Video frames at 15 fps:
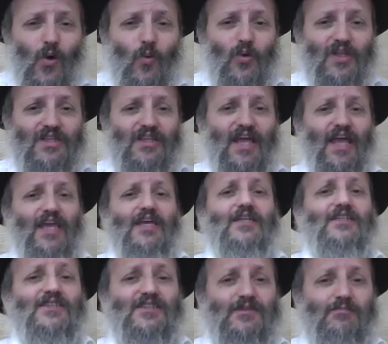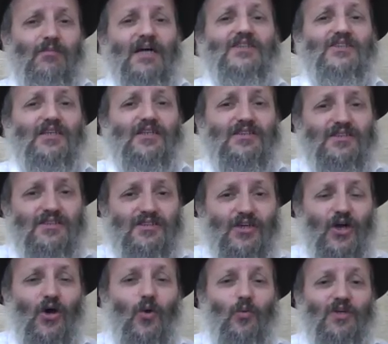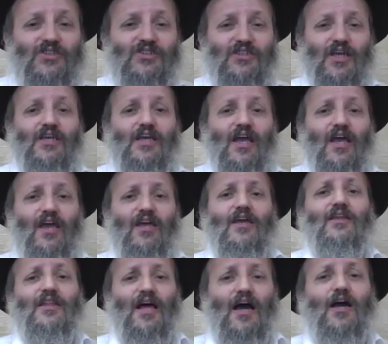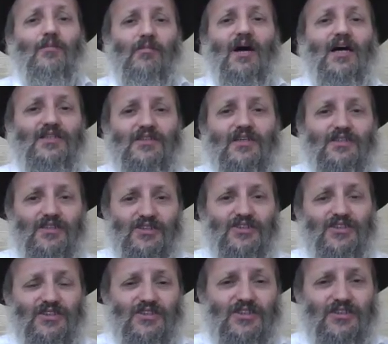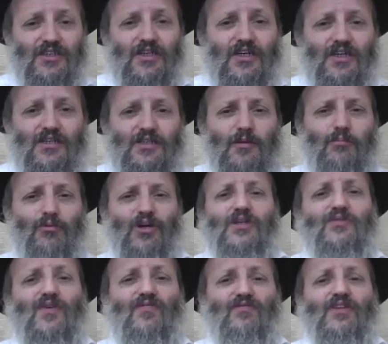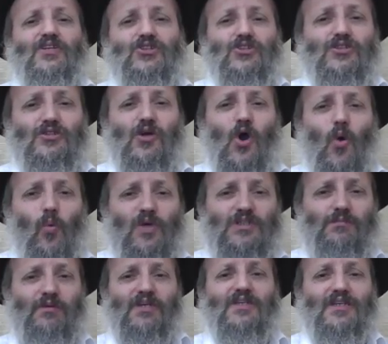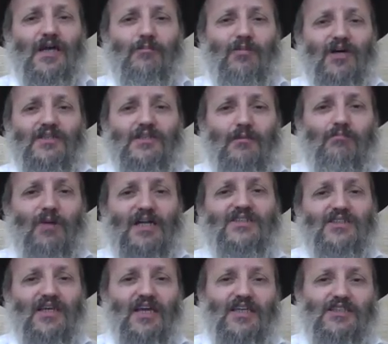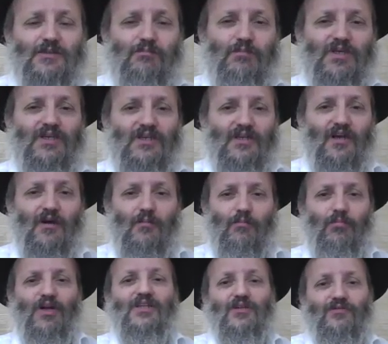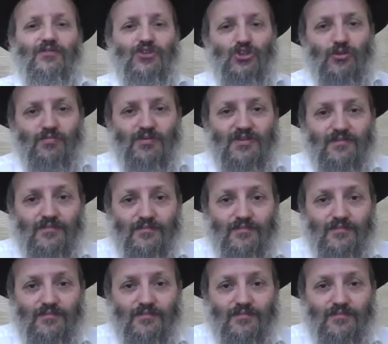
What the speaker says: We take this matzahs and we say, Hey Lach Ma'anya, this is the bread of affliction. We're speaking about the matzah as being bread of Egypt.